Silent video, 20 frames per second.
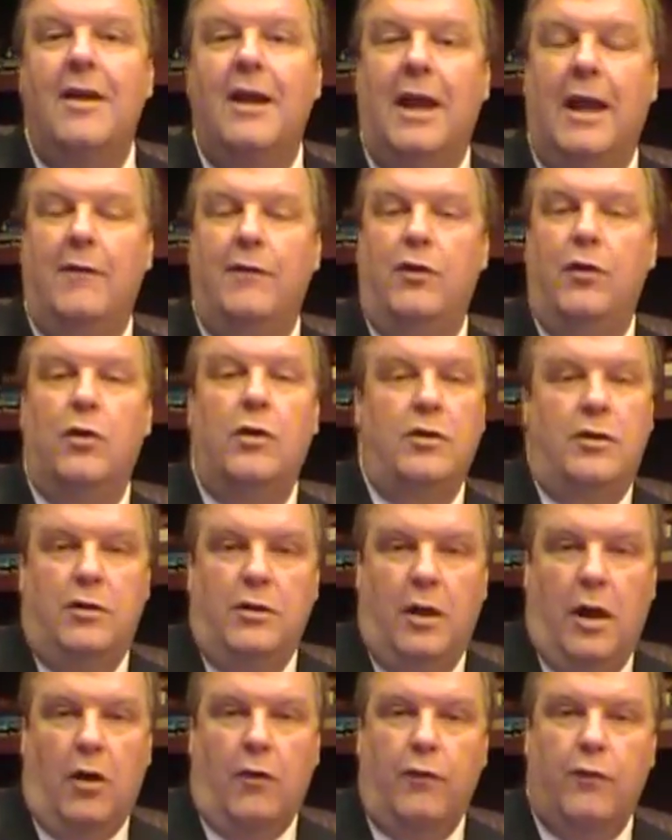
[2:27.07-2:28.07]
If you
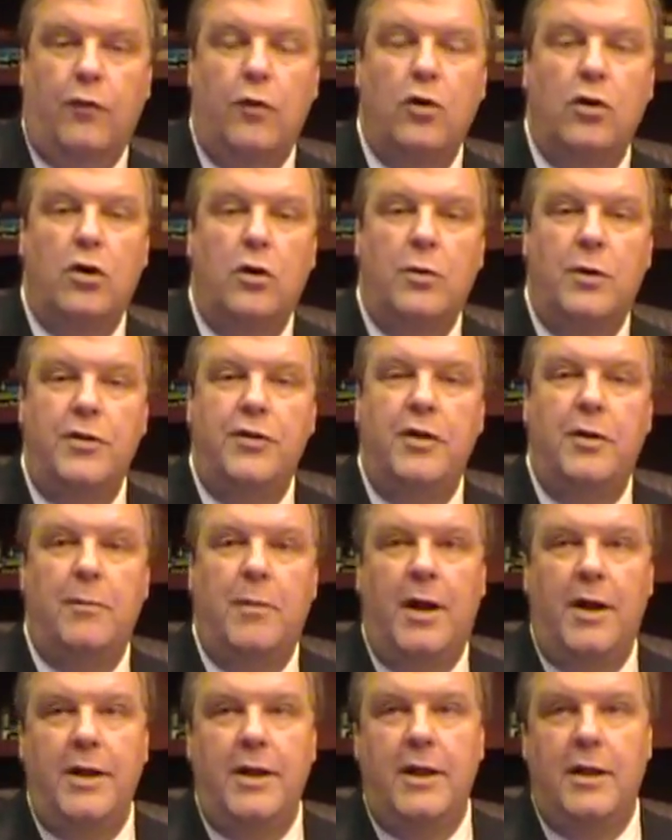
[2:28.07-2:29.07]
are frugal with your
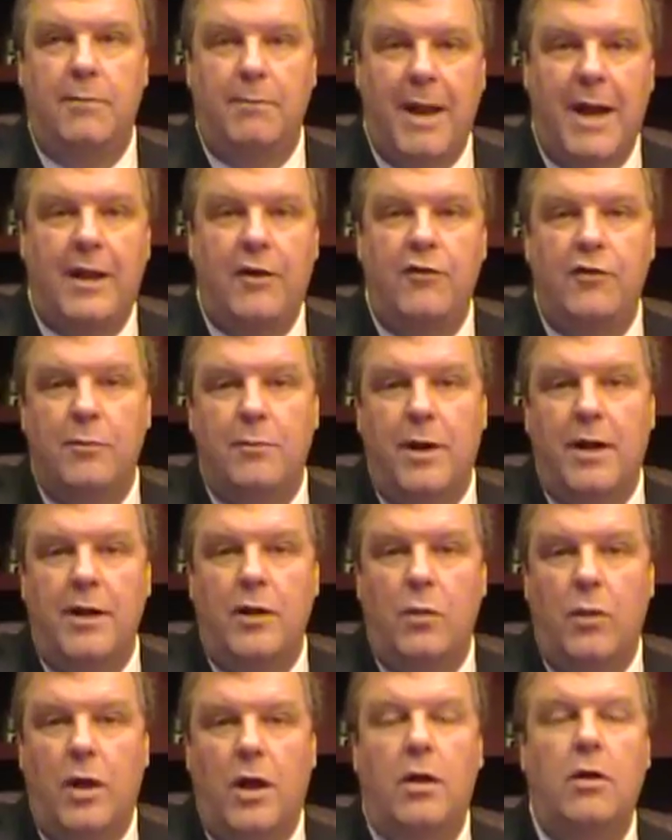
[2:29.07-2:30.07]
money and manage your
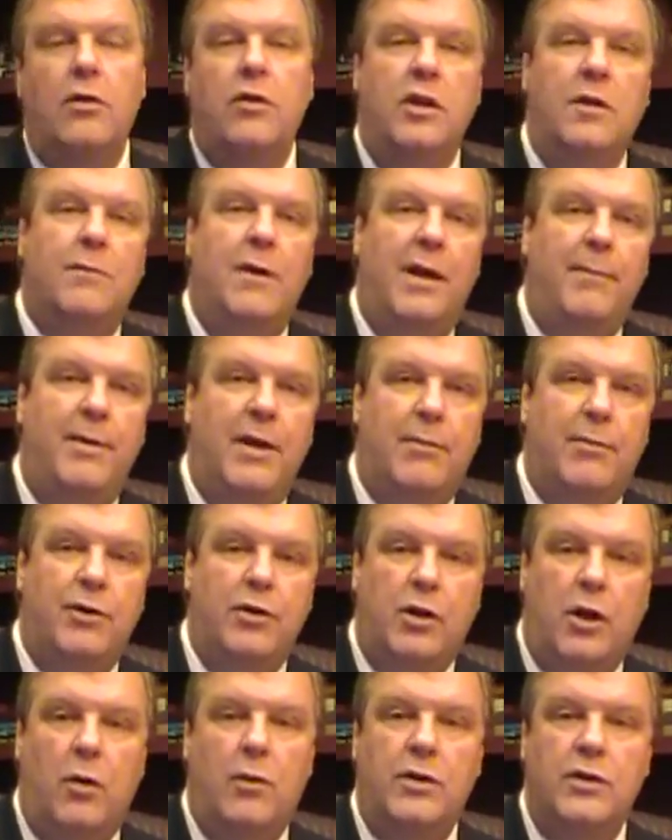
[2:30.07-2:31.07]
money well, you might be able
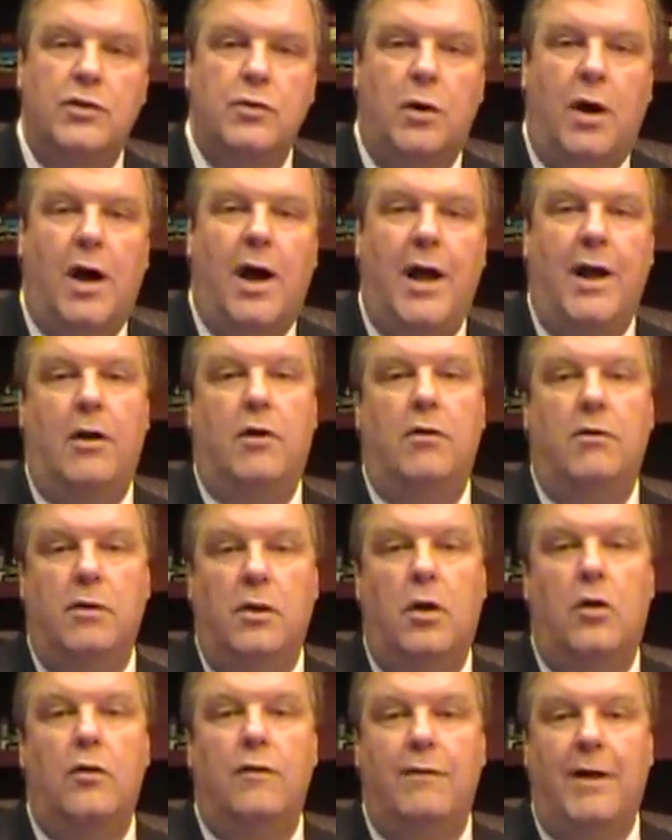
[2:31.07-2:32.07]
to go into a higher
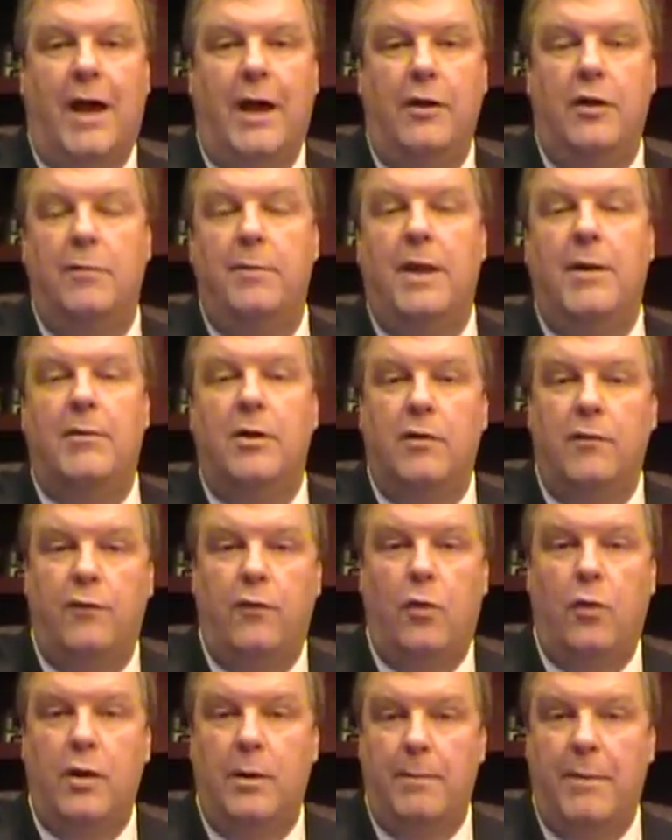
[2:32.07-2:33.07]
loan value to be able to
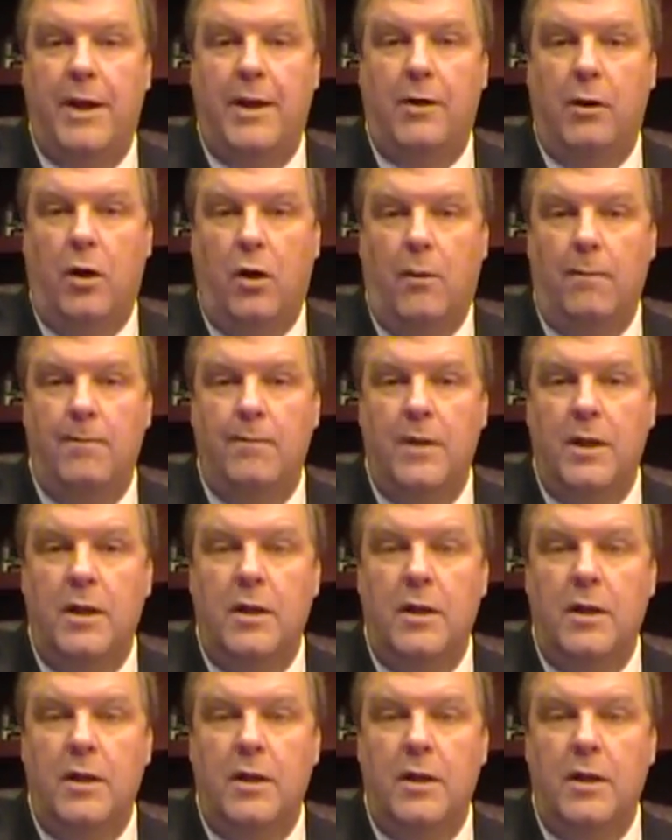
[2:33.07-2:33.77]
afford a better home.